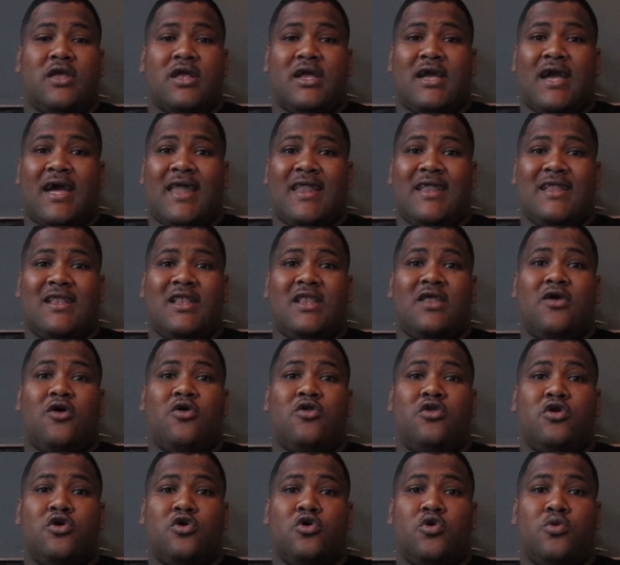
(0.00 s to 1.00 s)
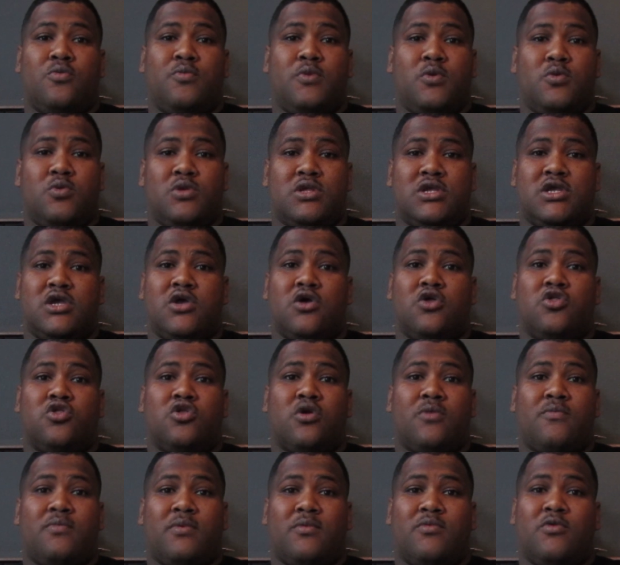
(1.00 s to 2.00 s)
uh, currently on the group you would see on
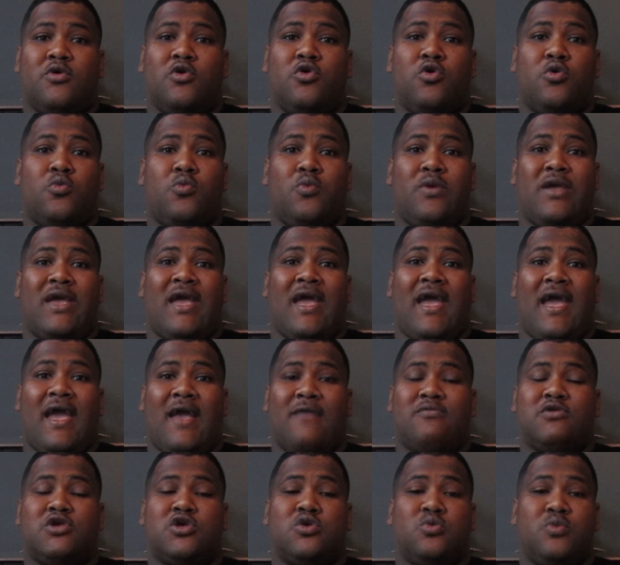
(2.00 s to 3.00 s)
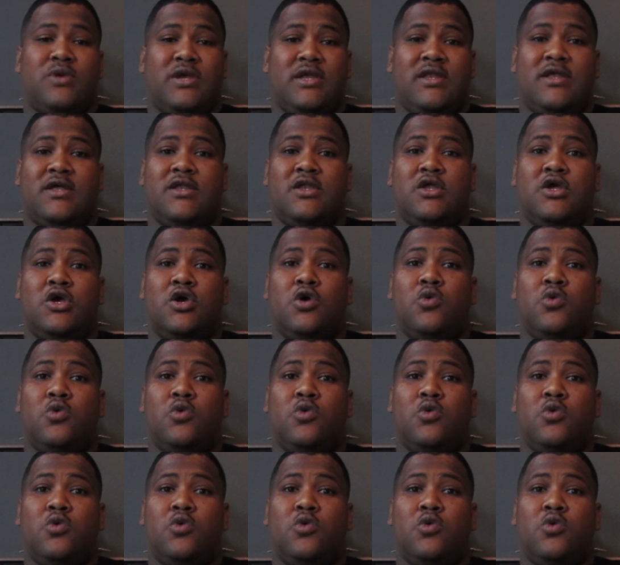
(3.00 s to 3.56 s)
top of the group we have Sweden